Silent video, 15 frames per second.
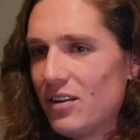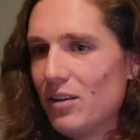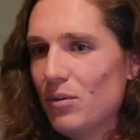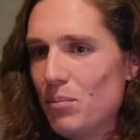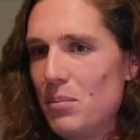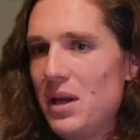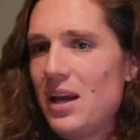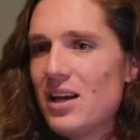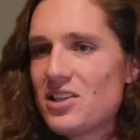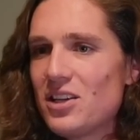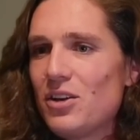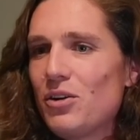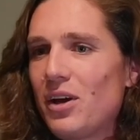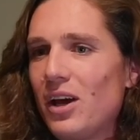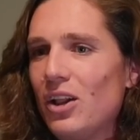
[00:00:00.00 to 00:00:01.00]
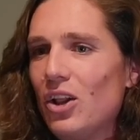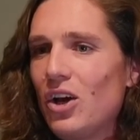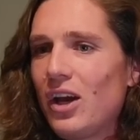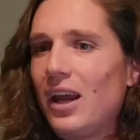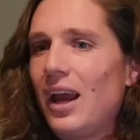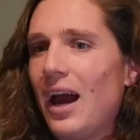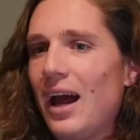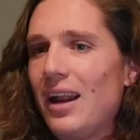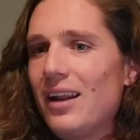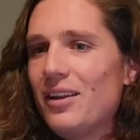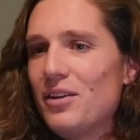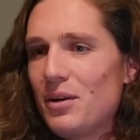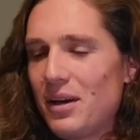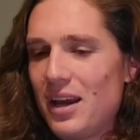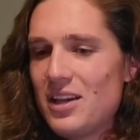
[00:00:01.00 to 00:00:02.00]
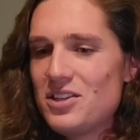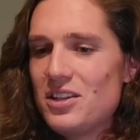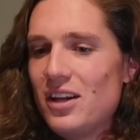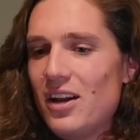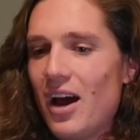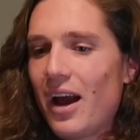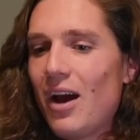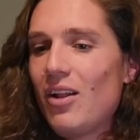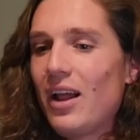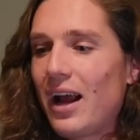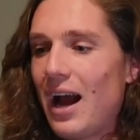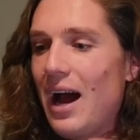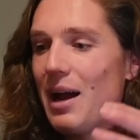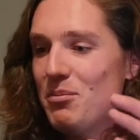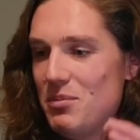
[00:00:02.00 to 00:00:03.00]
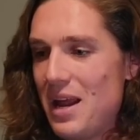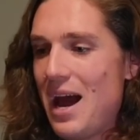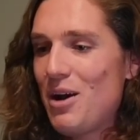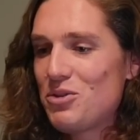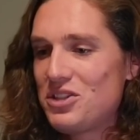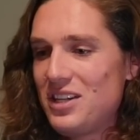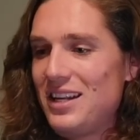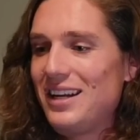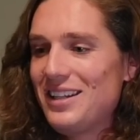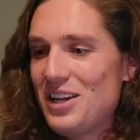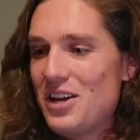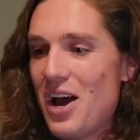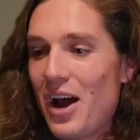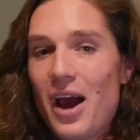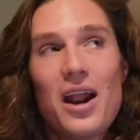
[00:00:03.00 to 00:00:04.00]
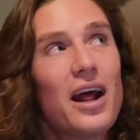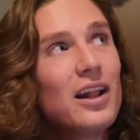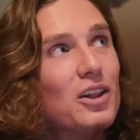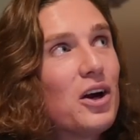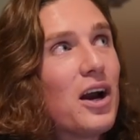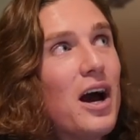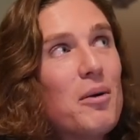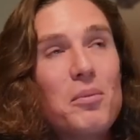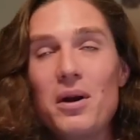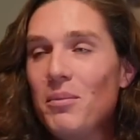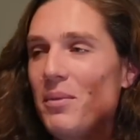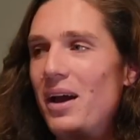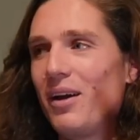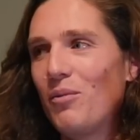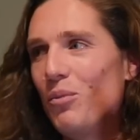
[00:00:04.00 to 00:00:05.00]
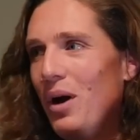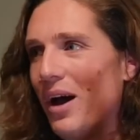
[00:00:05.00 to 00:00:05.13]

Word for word: me as a little kid looking at the kids in the dugout, like I'm now sitting in the dugout and I look up and I'm like,